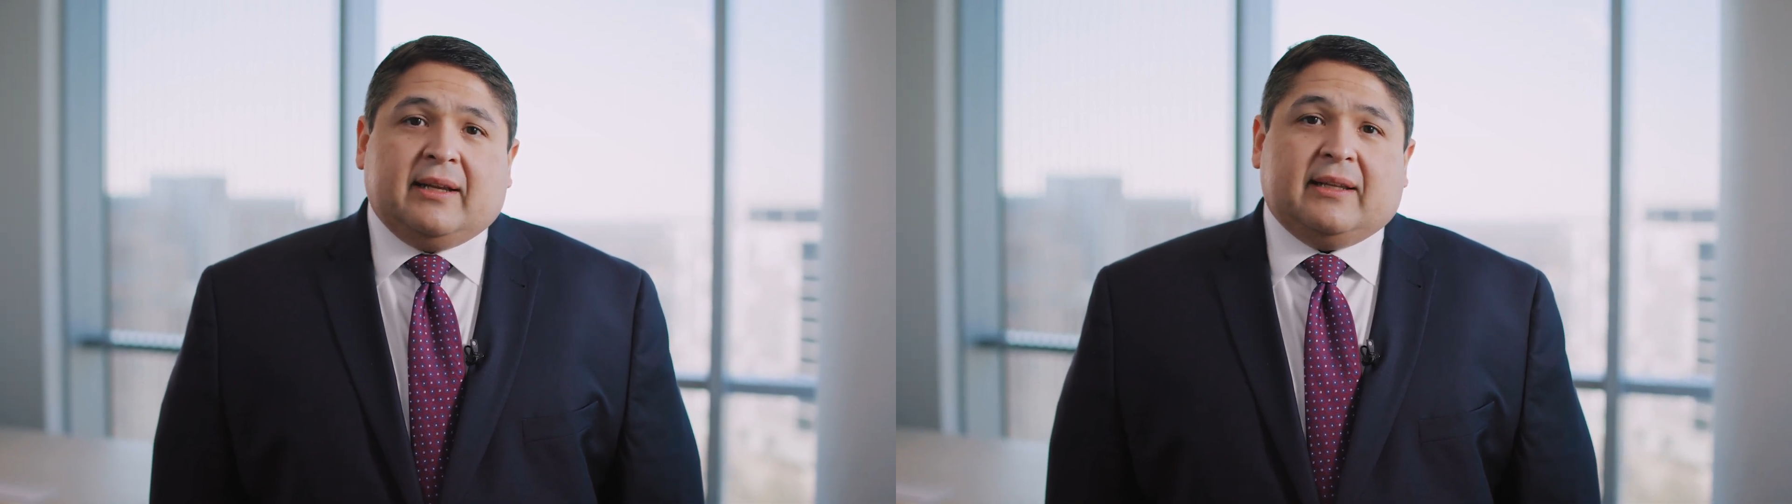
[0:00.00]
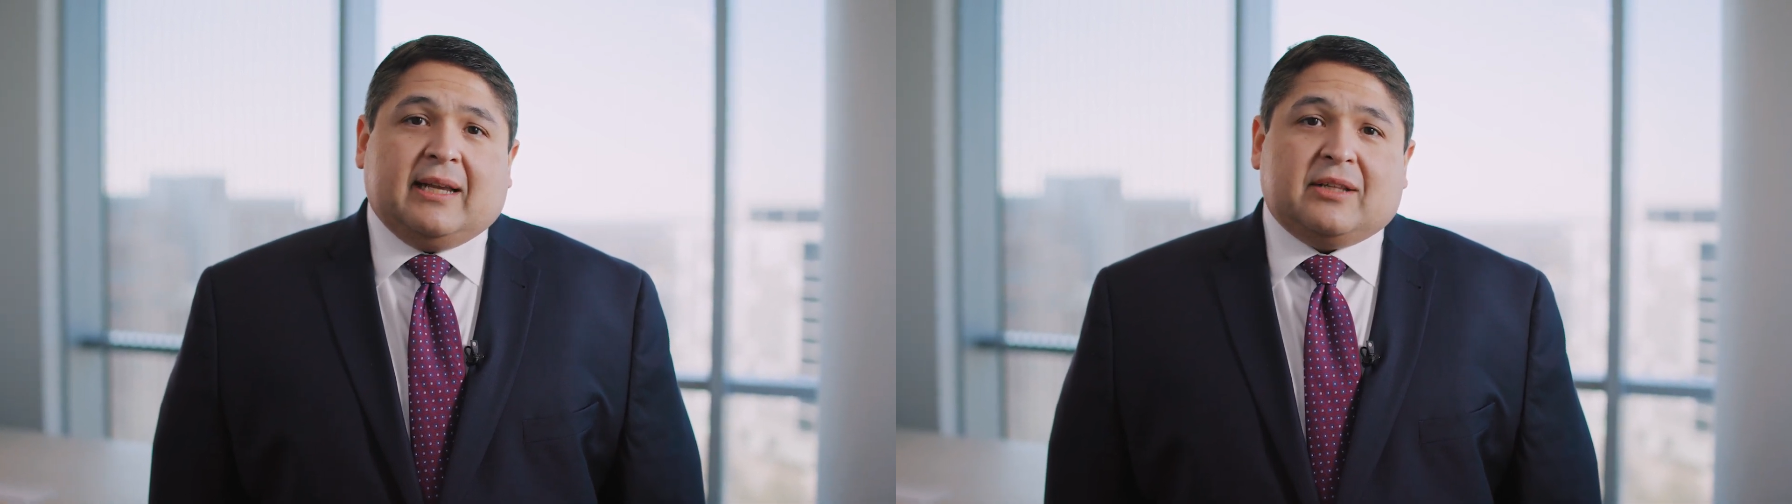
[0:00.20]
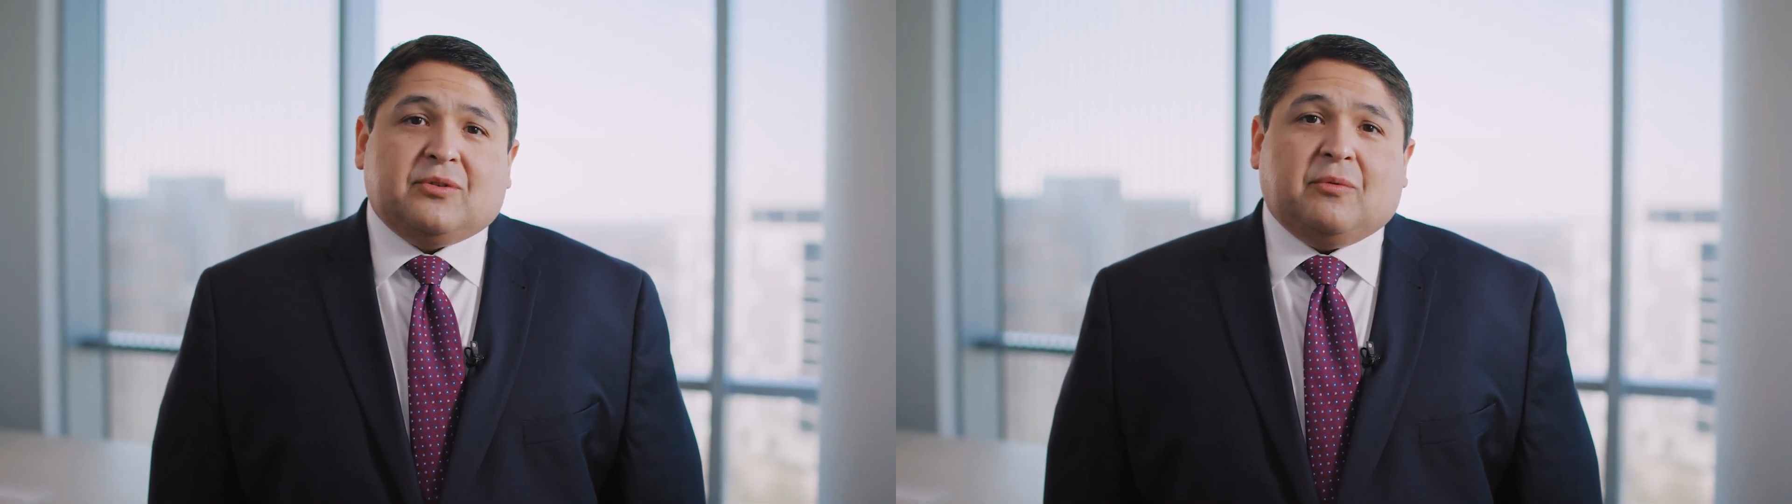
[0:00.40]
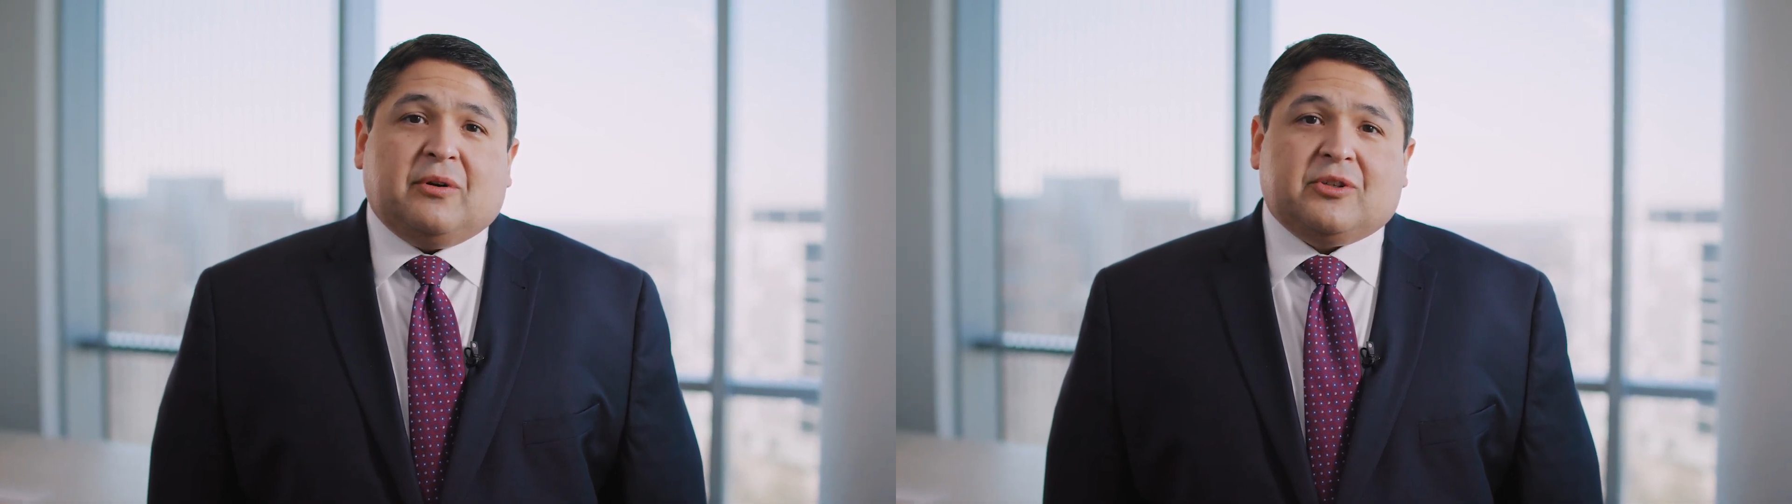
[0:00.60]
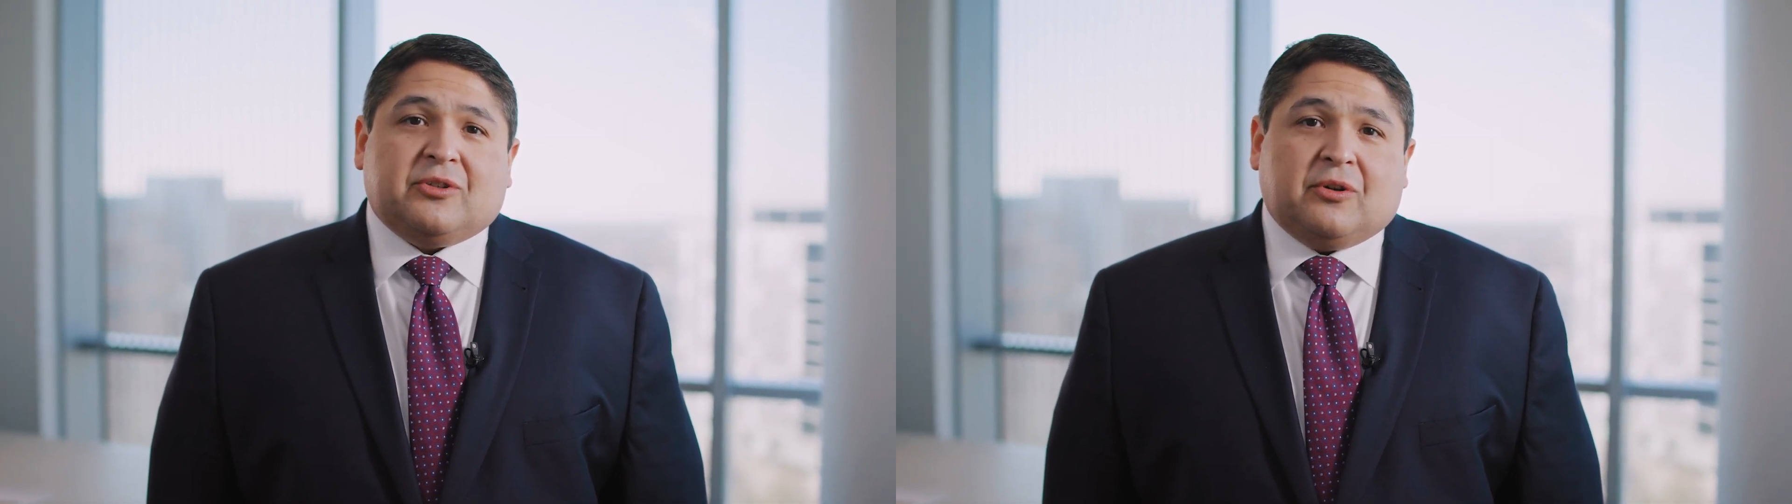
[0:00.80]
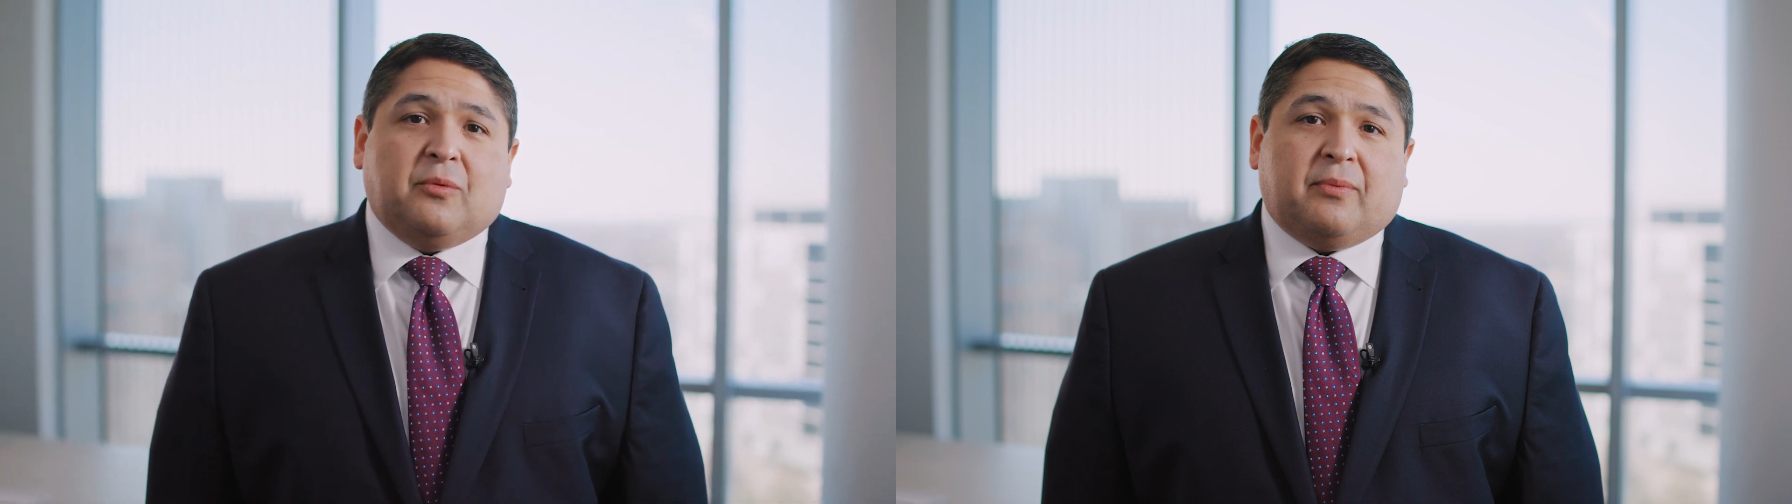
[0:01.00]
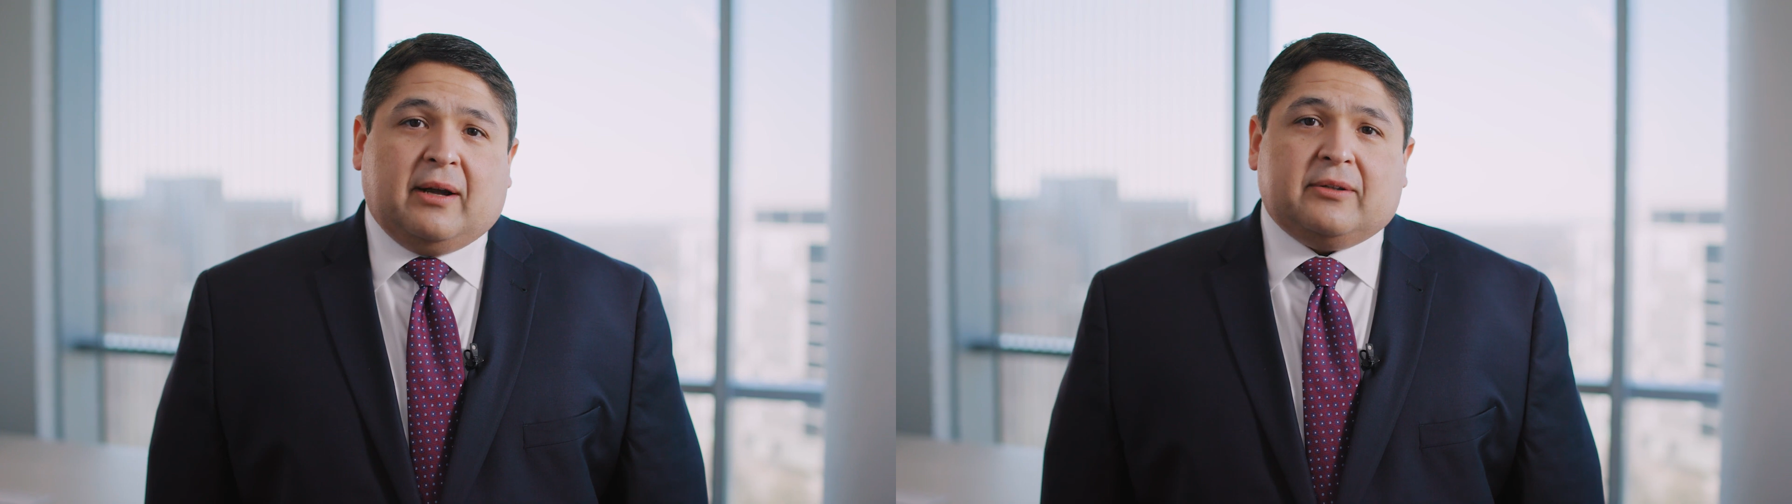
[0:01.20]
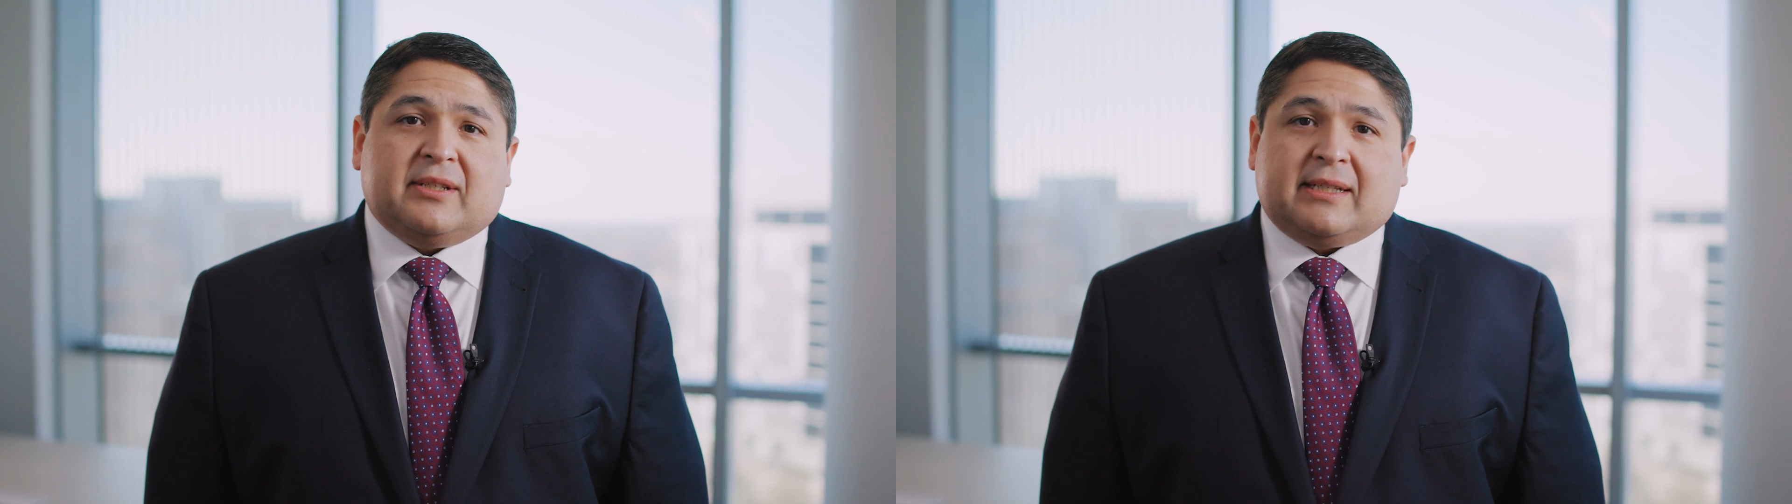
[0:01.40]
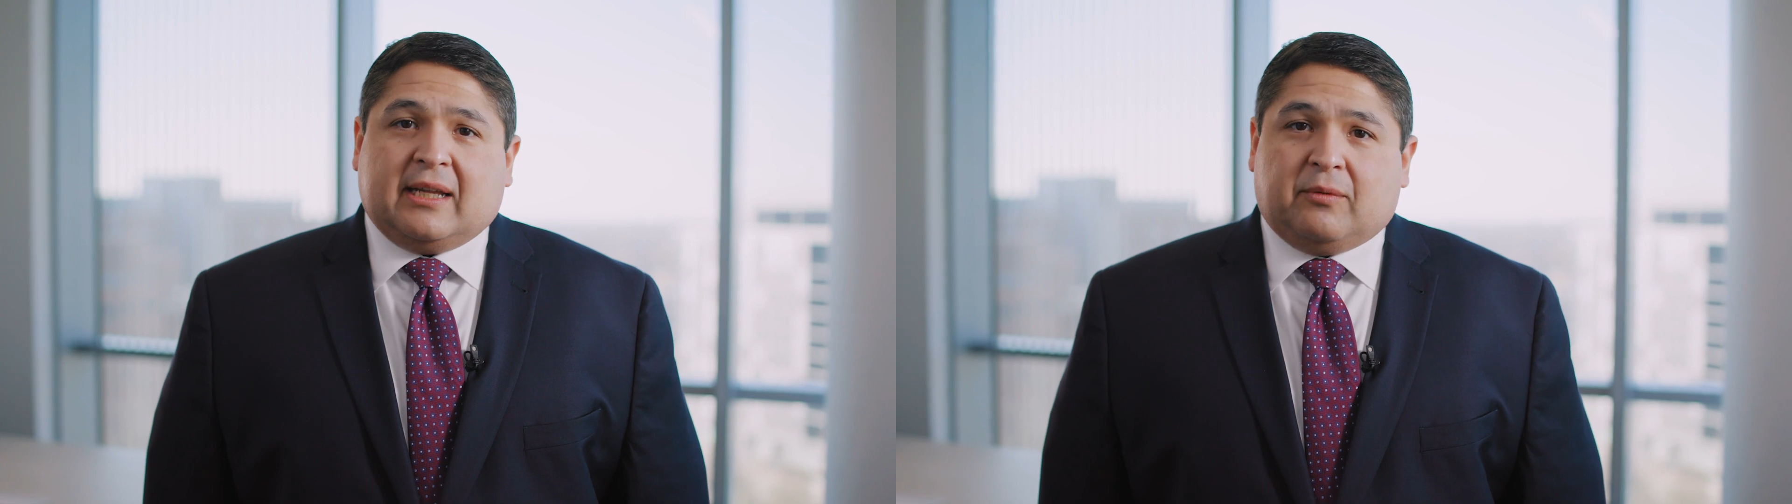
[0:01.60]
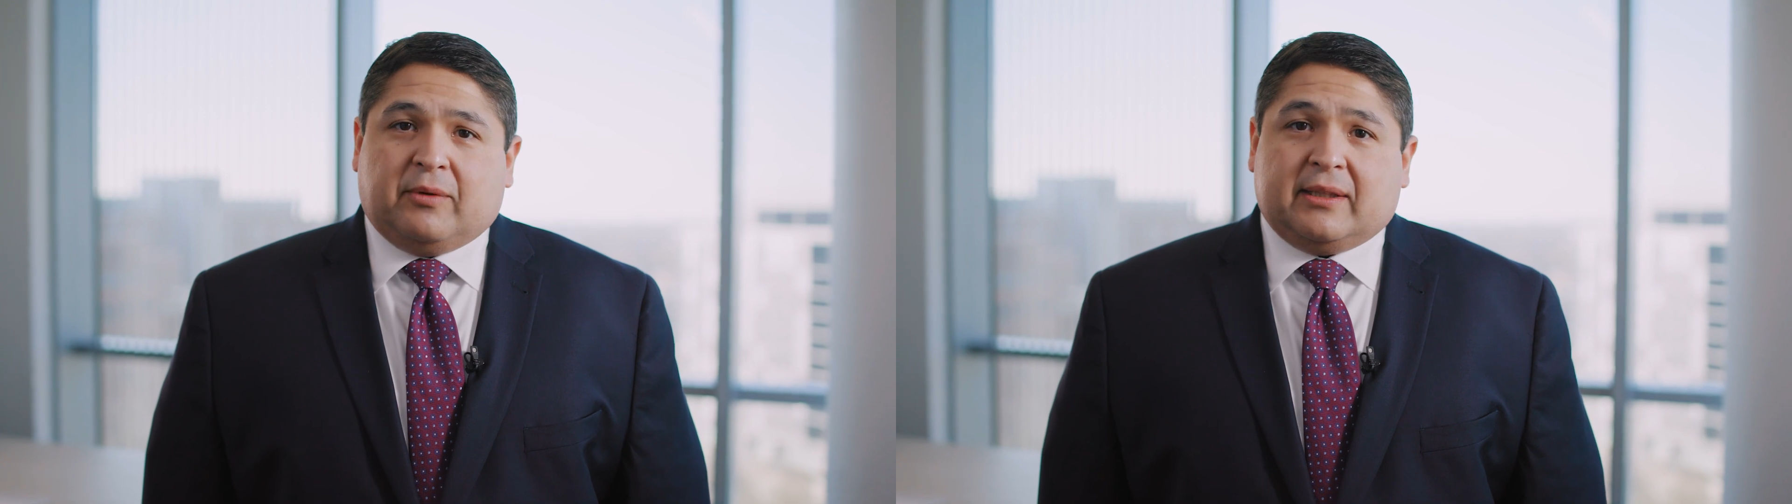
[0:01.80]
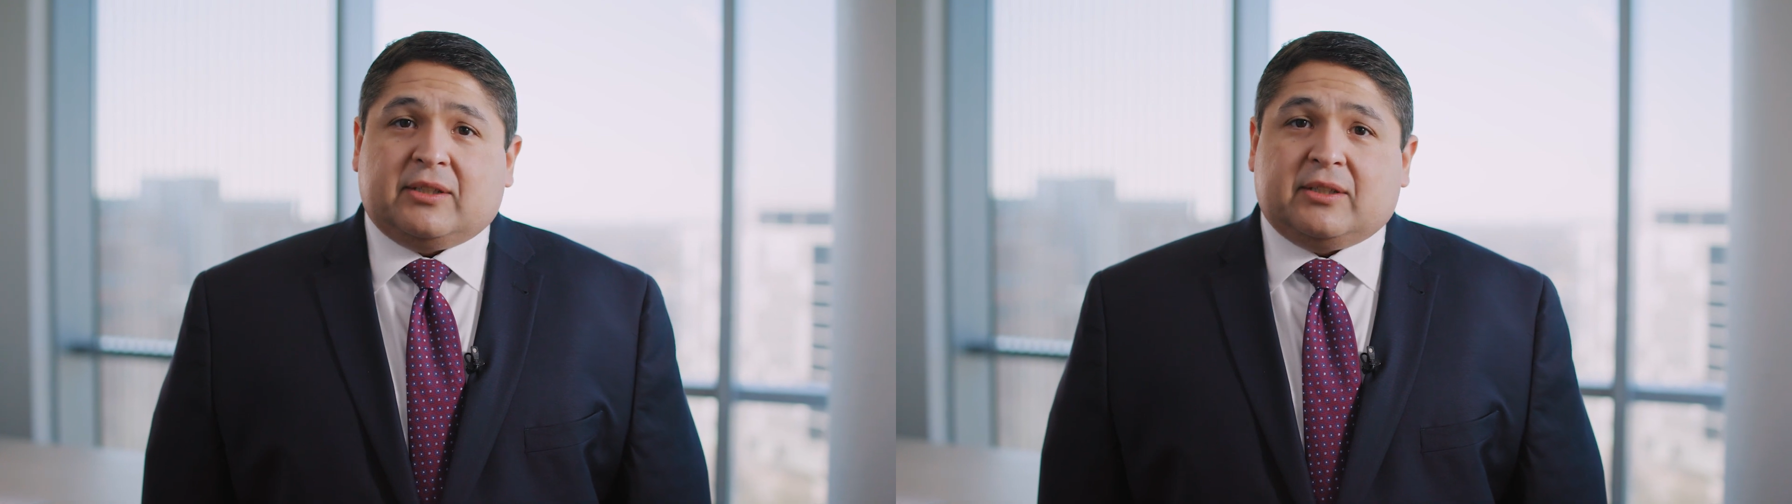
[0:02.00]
And that's what we're so proud to celebrate,